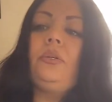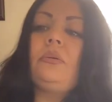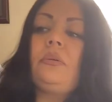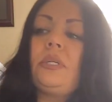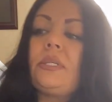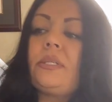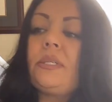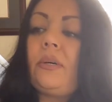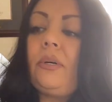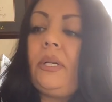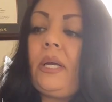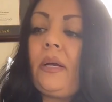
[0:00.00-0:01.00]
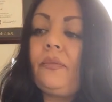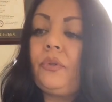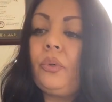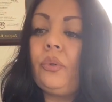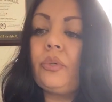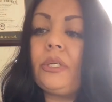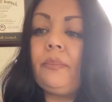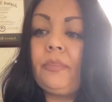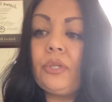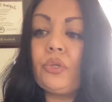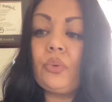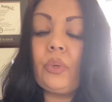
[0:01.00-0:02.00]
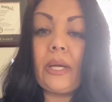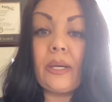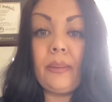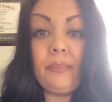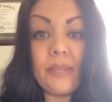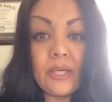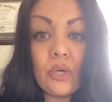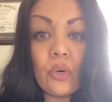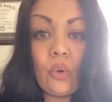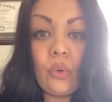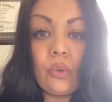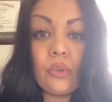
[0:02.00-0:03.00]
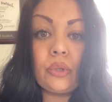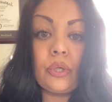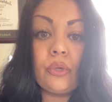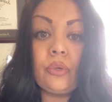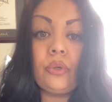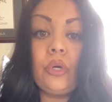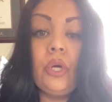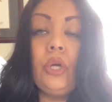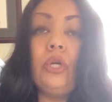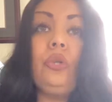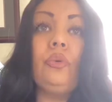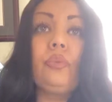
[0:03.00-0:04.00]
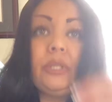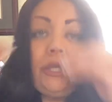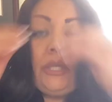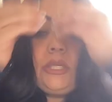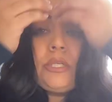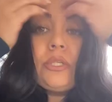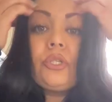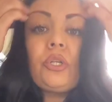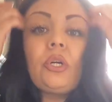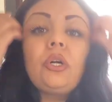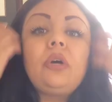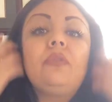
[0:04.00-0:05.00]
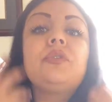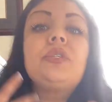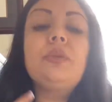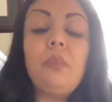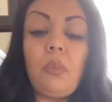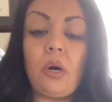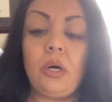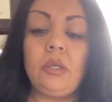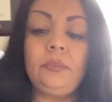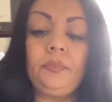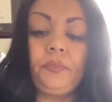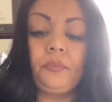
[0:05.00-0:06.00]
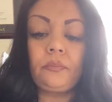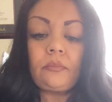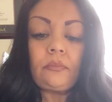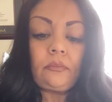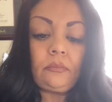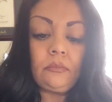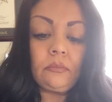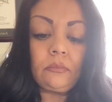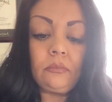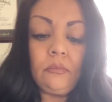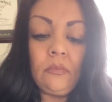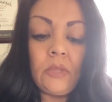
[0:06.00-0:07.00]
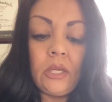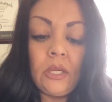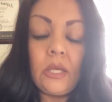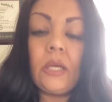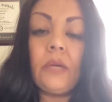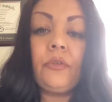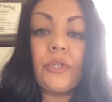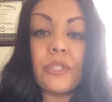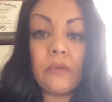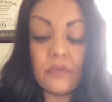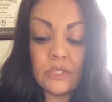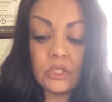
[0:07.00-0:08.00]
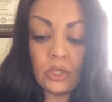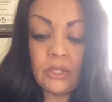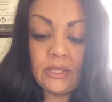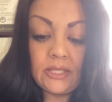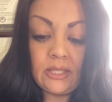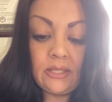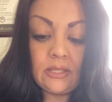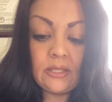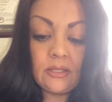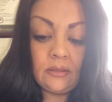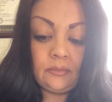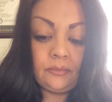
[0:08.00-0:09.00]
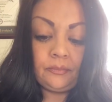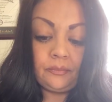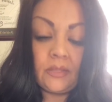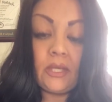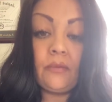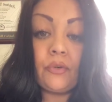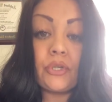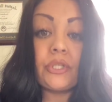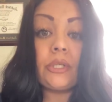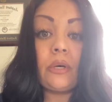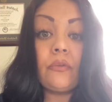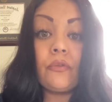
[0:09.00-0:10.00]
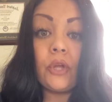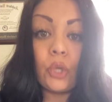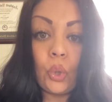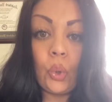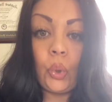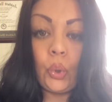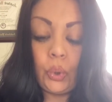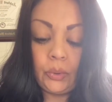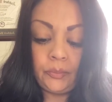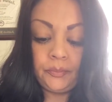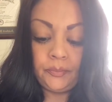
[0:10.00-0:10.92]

you don't necessarily have to go deep into like a big goal. You really need to start off small. Give yourself a start date. Give yourself the goal